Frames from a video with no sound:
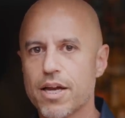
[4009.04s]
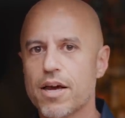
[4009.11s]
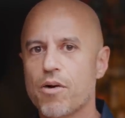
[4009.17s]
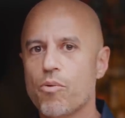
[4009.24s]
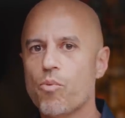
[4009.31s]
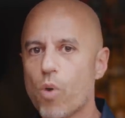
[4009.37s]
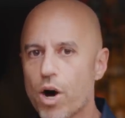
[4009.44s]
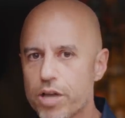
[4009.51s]

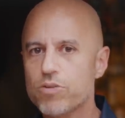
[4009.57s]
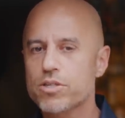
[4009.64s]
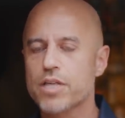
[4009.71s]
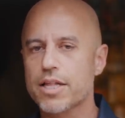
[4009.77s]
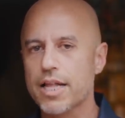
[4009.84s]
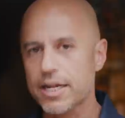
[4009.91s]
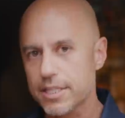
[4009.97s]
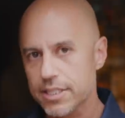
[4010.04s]
what you
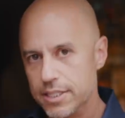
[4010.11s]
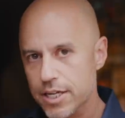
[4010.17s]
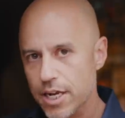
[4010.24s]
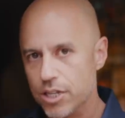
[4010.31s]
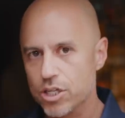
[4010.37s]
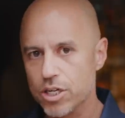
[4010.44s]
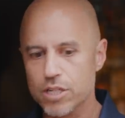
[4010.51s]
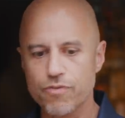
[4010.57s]
said, that
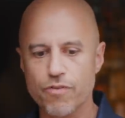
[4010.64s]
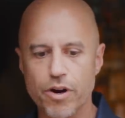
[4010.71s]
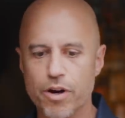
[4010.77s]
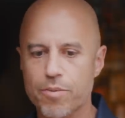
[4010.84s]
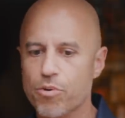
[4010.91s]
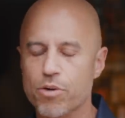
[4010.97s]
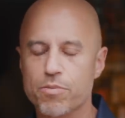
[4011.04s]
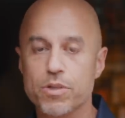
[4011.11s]
distinction is very
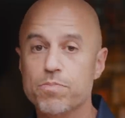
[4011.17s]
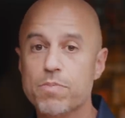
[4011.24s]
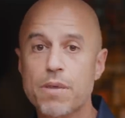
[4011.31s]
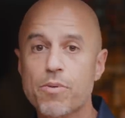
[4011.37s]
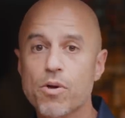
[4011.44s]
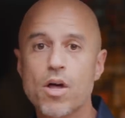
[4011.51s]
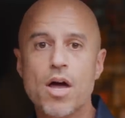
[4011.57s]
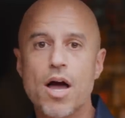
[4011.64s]
important because
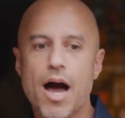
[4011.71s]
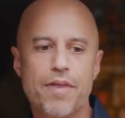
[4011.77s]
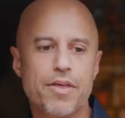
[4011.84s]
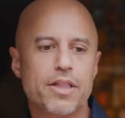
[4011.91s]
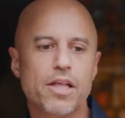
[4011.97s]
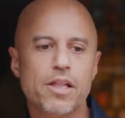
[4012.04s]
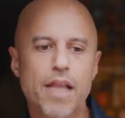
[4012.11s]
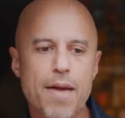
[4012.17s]
people, I
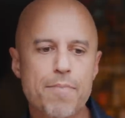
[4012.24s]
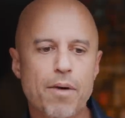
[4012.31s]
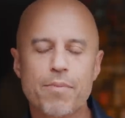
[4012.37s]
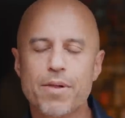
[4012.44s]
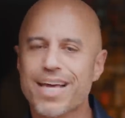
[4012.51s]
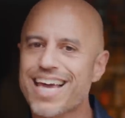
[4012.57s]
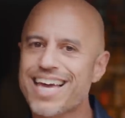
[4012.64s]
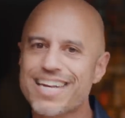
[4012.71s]
think the lay
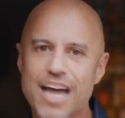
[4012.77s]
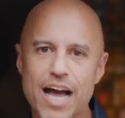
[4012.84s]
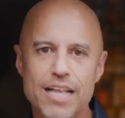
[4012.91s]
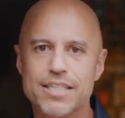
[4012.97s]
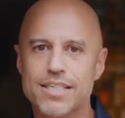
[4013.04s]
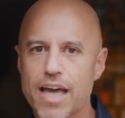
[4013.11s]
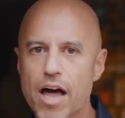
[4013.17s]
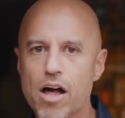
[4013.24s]
public cannot
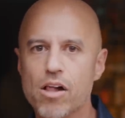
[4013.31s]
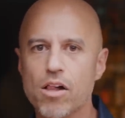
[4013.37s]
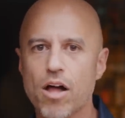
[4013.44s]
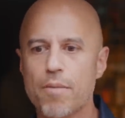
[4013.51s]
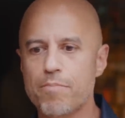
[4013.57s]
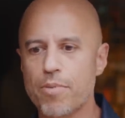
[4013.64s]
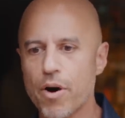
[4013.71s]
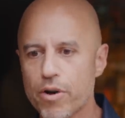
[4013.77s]
tell
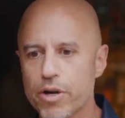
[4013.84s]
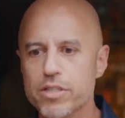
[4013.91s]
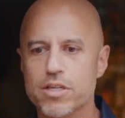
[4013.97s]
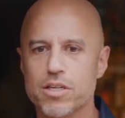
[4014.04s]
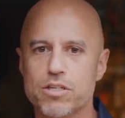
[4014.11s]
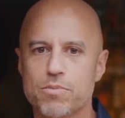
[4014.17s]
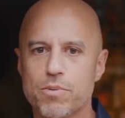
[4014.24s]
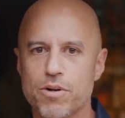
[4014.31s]
a bogus
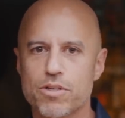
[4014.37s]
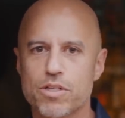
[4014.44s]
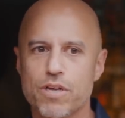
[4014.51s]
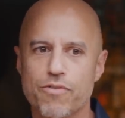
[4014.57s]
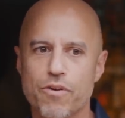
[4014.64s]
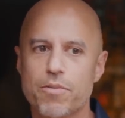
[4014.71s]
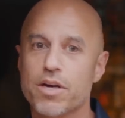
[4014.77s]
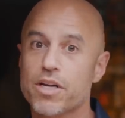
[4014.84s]
conspiracy
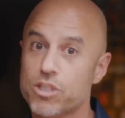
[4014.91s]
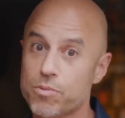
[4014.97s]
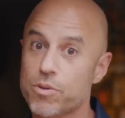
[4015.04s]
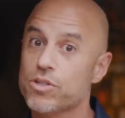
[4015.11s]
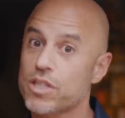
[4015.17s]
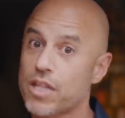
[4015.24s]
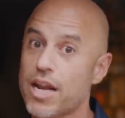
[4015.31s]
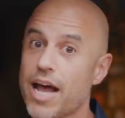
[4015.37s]
from a
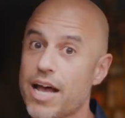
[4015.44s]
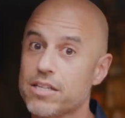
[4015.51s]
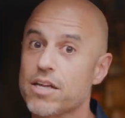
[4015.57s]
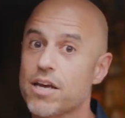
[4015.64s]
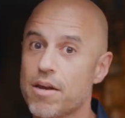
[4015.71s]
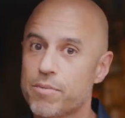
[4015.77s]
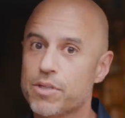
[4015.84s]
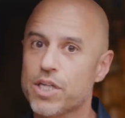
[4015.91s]
conspiracy that has
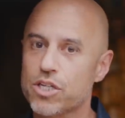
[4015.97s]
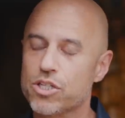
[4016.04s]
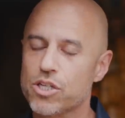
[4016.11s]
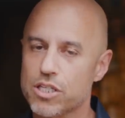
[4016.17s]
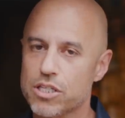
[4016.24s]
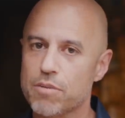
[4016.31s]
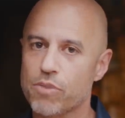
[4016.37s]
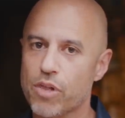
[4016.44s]
potentially
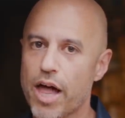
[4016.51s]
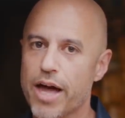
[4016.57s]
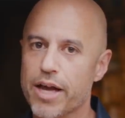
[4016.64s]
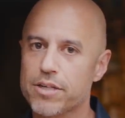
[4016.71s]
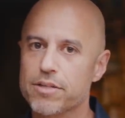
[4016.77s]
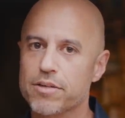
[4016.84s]
some legs.